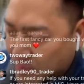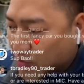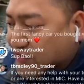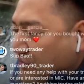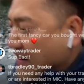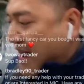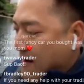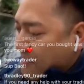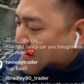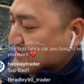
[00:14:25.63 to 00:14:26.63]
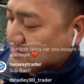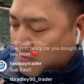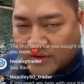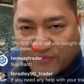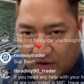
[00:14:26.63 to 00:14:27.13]
able to now
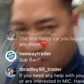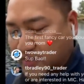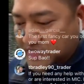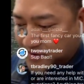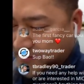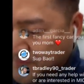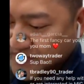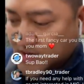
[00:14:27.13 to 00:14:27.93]
do what the fuck I wanna do